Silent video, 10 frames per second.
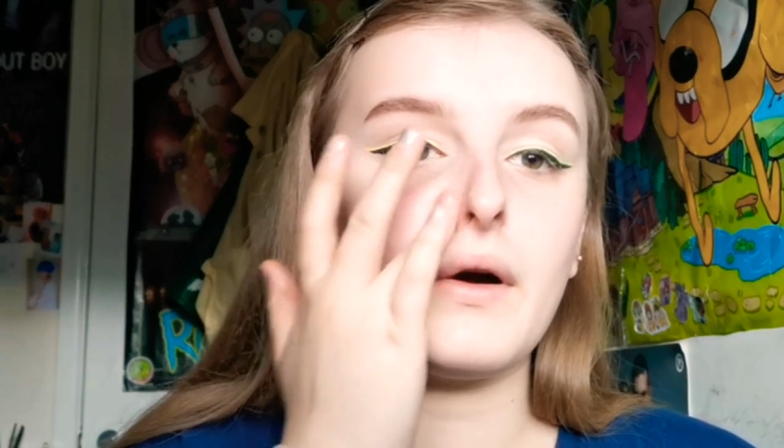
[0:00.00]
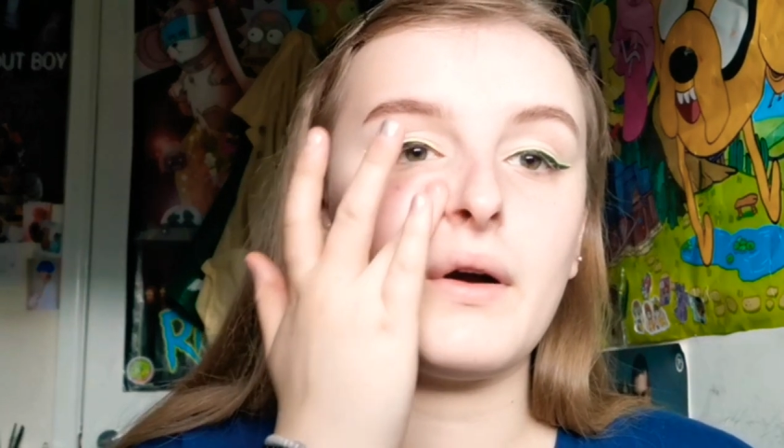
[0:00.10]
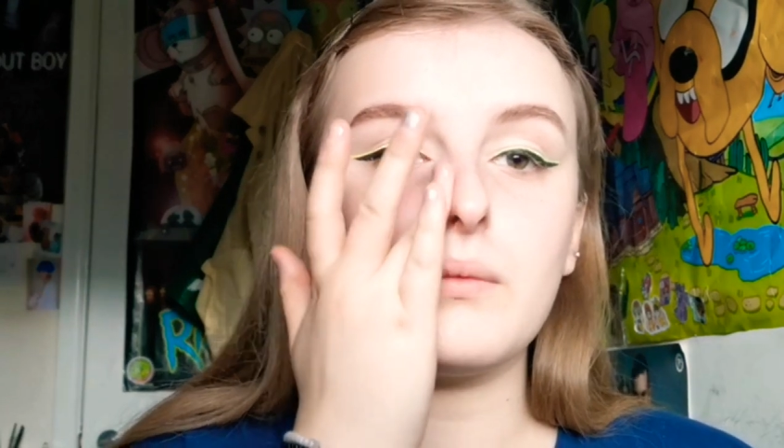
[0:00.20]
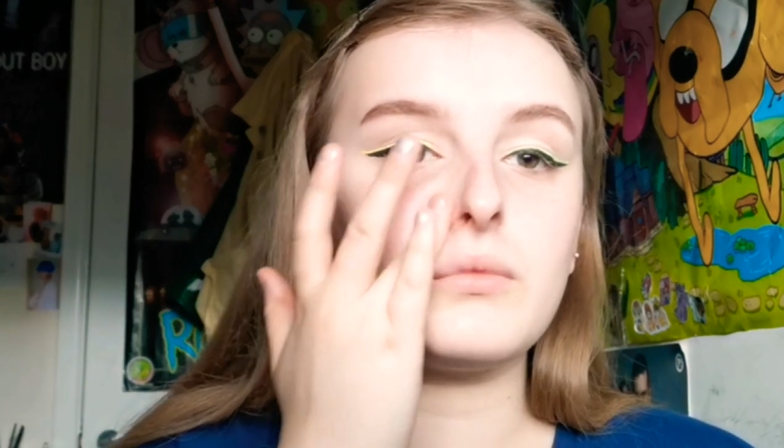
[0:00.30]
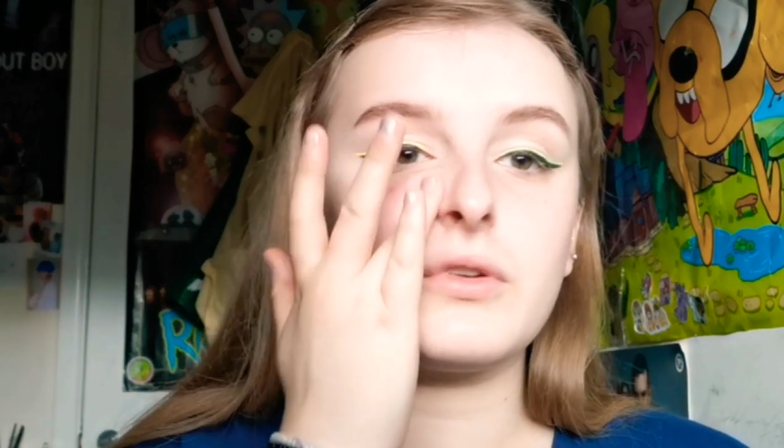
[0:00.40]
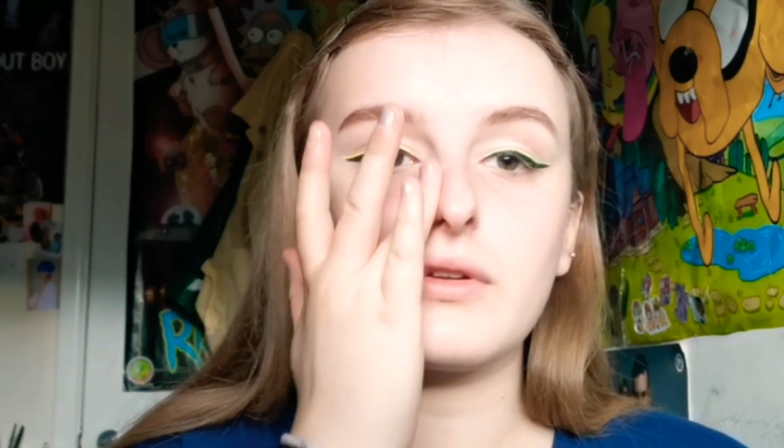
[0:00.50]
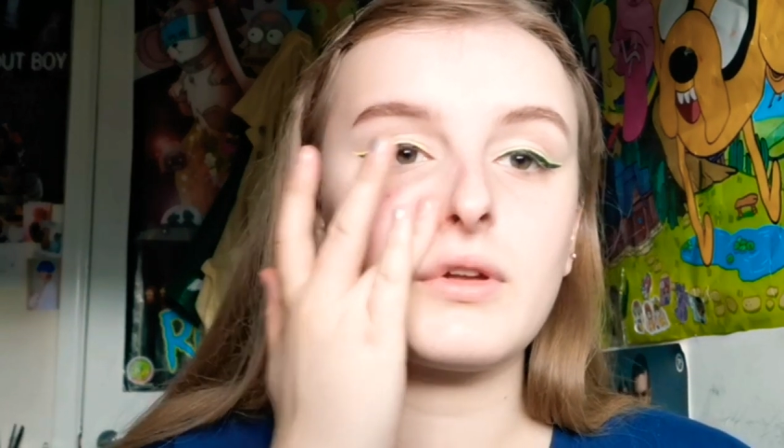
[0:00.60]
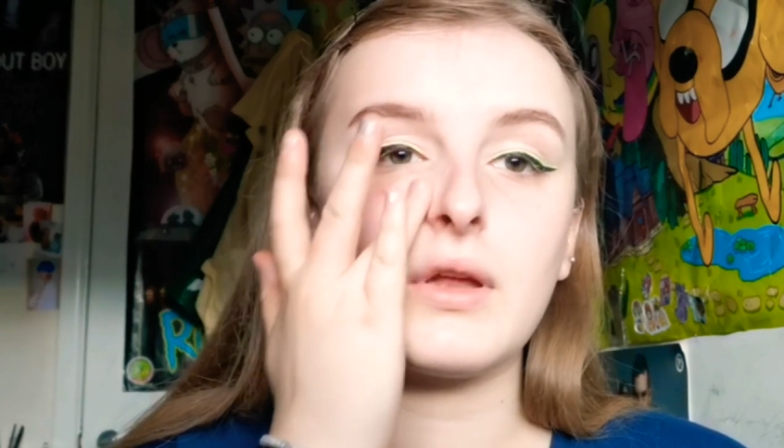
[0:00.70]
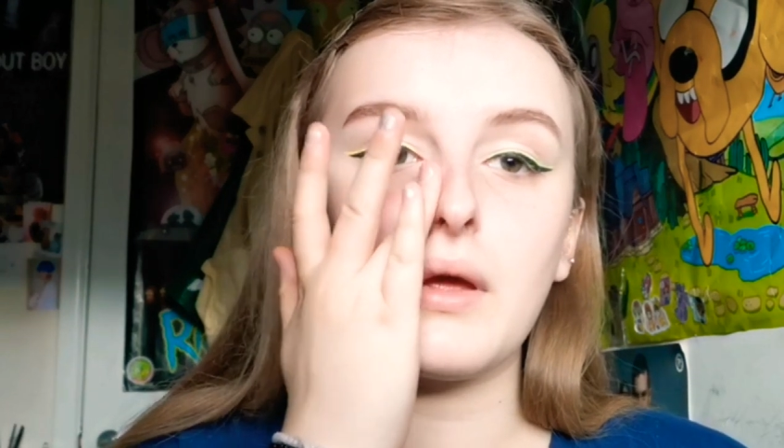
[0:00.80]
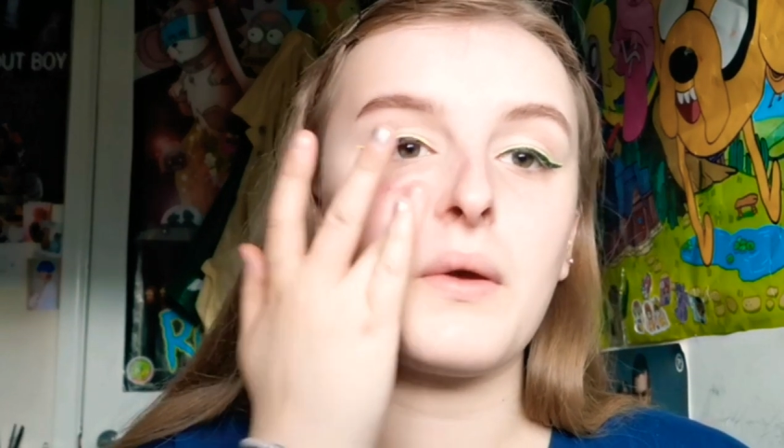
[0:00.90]
I'm just going
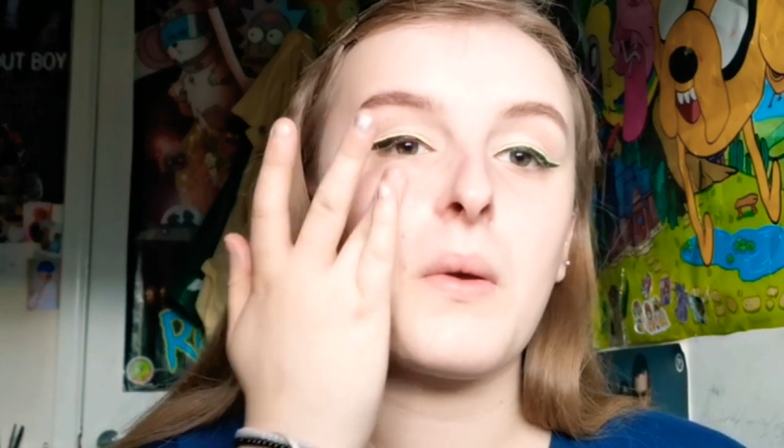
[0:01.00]
to...